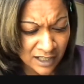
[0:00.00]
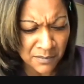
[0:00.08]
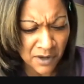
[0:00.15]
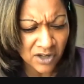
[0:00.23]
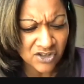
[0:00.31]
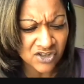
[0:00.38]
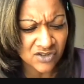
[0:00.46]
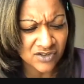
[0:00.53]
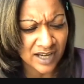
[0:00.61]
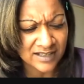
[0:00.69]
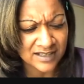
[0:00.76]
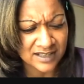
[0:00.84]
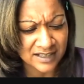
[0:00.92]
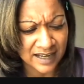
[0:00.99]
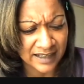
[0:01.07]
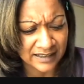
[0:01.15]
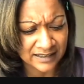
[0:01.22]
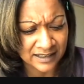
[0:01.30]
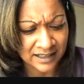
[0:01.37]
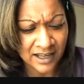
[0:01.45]
In March
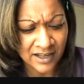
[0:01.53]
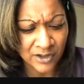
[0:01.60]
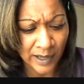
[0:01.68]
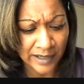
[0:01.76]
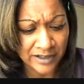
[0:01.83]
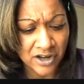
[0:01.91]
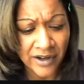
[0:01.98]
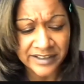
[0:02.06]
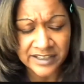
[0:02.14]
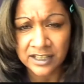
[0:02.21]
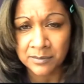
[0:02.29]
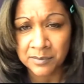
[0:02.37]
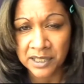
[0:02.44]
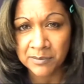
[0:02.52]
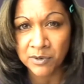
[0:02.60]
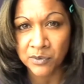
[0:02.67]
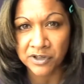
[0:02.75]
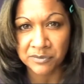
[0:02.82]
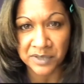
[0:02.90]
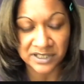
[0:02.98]
2008, you had 19
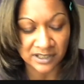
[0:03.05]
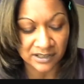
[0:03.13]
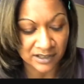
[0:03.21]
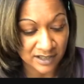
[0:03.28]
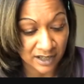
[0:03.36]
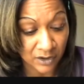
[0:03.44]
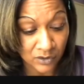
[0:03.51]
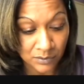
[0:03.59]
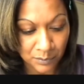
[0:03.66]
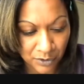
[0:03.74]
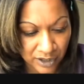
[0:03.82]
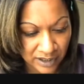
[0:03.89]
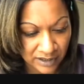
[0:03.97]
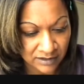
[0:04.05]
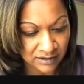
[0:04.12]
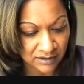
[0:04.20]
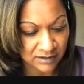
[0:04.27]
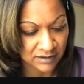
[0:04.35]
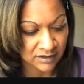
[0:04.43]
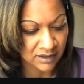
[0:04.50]
people were admitted because they couldn't breathe
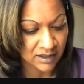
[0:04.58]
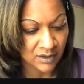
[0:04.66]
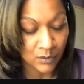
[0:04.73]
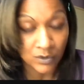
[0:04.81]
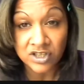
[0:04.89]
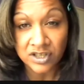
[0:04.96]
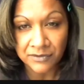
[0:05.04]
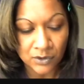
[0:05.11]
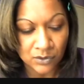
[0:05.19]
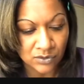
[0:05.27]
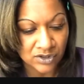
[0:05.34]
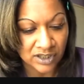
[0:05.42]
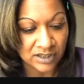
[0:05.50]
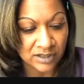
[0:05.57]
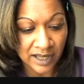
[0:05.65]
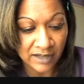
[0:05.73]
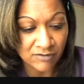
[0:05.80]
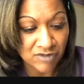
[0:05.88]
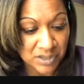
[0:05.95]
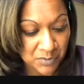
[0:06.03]
with difficulties. They
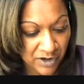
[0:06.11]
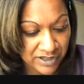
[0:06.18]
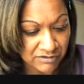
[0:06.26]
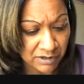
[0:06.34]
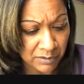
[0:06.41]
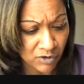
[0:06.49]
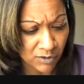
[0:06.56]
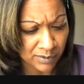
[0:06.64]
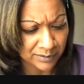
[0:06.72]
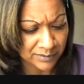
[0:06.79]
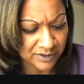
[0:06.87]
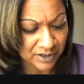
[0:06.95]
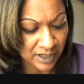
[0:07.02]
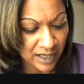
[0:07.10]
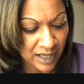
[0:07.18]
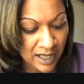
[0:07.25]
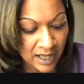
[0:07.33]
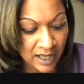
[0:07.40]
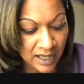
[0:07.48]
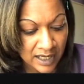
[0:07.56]
had respiratory problems.
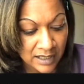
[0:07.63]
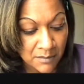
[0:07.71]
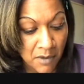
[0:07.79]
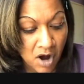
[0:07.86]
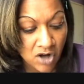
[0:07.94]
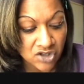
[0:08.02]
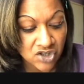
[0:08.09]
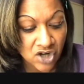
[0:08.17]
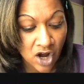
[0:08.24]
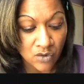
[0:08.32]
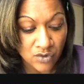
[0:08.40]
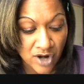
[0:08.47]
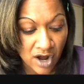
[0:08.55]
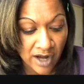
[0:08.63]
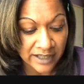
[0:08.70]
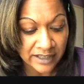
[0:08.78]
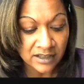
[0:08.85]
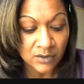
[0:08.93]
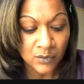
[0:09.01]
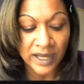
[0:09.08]
In March
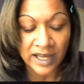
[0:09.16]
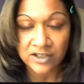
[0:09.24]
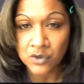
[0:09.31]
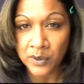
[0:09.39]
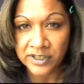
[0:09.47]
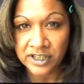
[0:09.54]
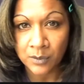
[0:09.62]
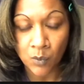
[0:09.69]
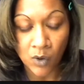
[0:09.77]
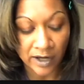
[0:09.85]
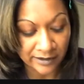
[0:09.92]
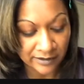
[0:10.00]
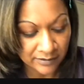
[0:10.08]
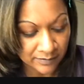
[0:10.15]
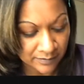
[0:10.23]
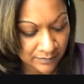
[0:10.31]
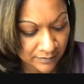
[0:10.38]
09, we had 21.